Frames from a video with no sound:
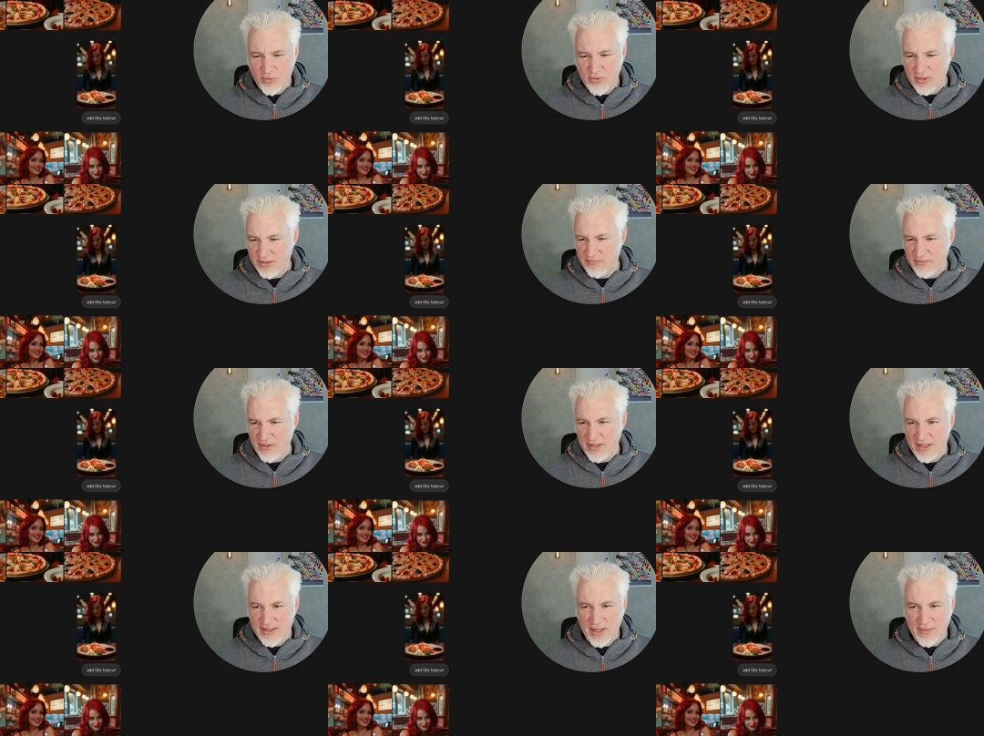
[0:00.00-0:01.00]
really feel
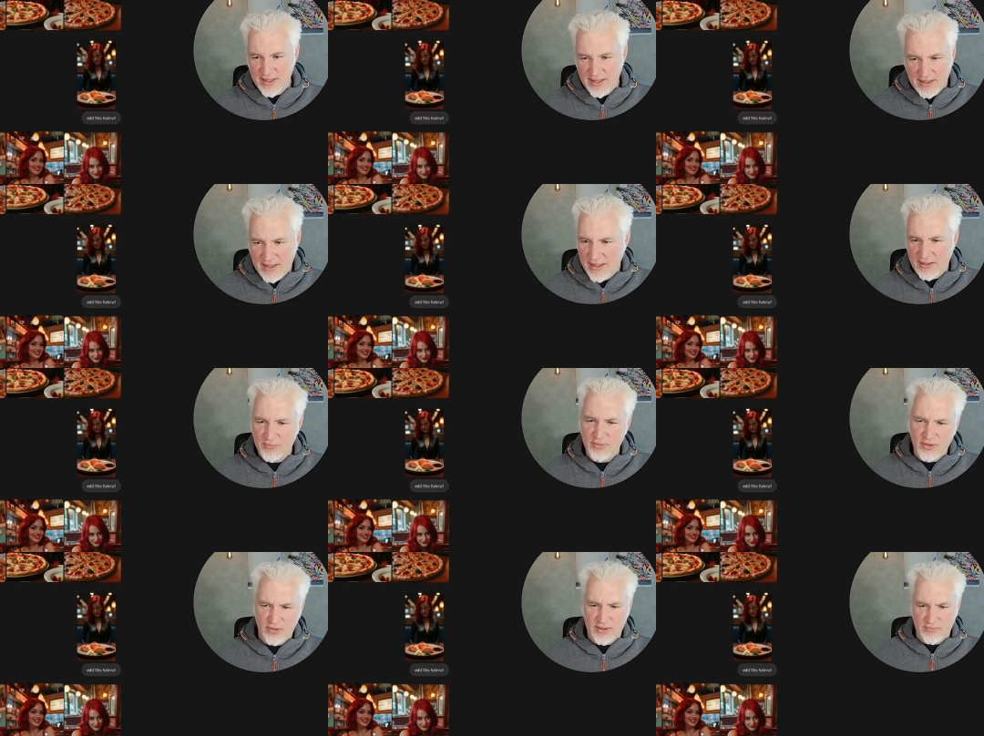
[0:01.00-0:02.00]
like I'm getting any
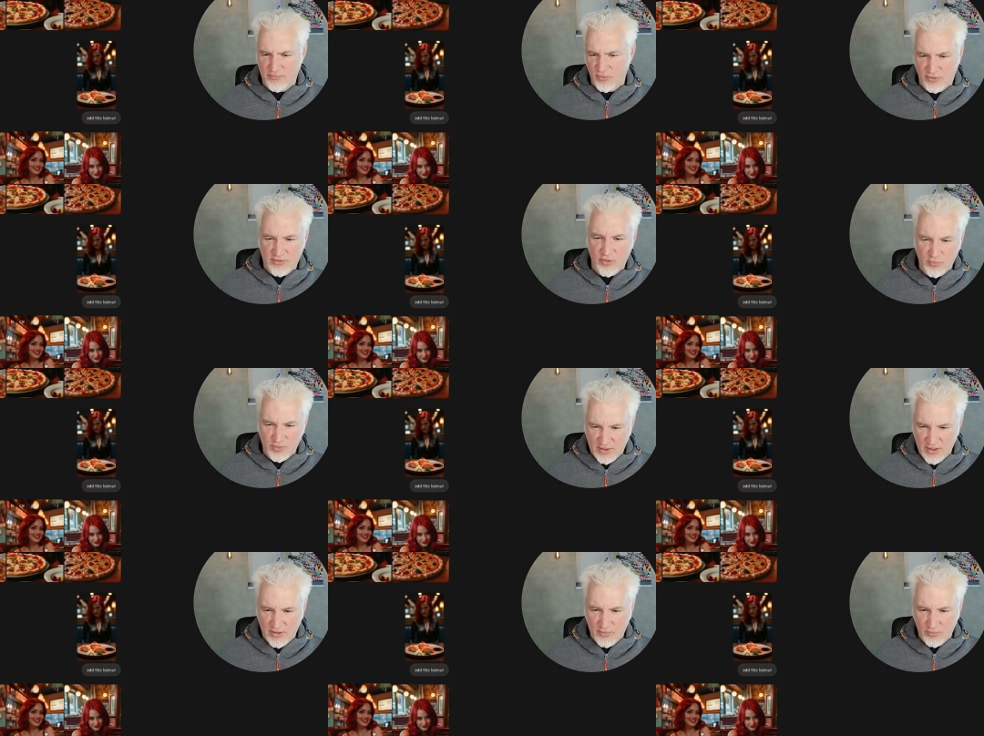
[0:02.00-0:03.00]
real influence or
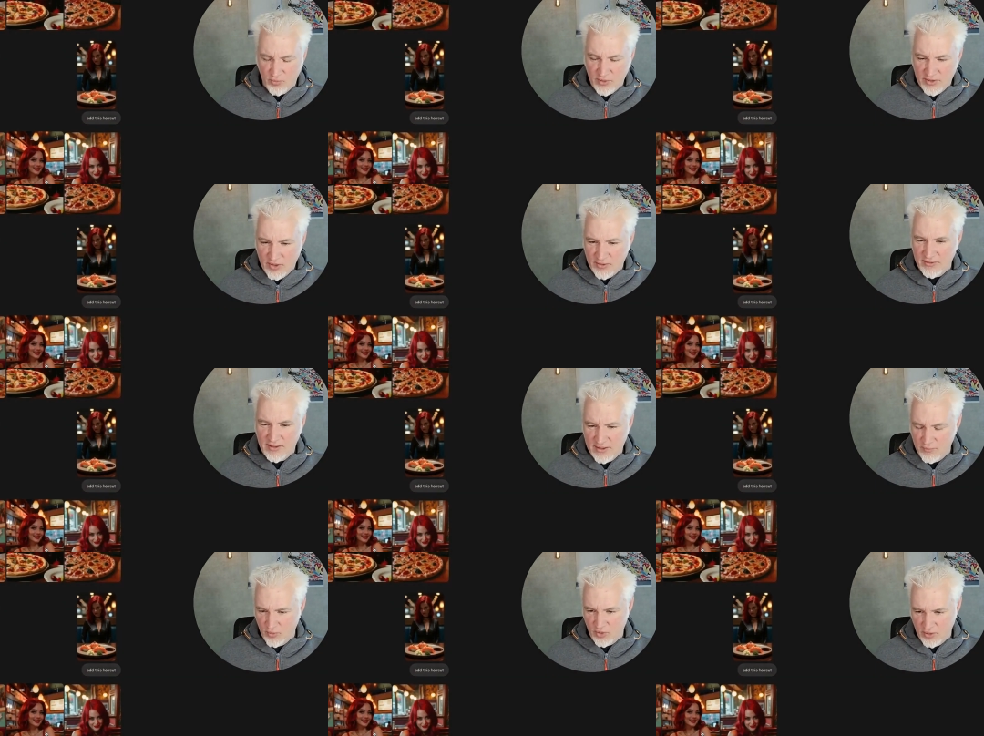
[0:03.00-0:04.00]
predictable results
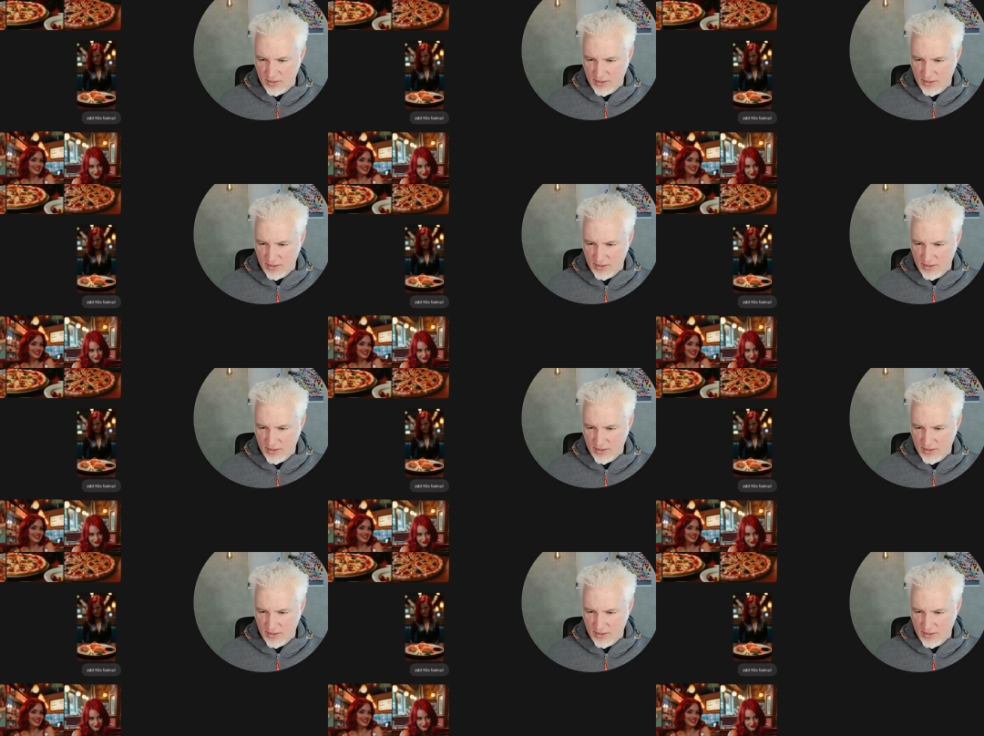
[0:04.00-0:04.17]
anymore.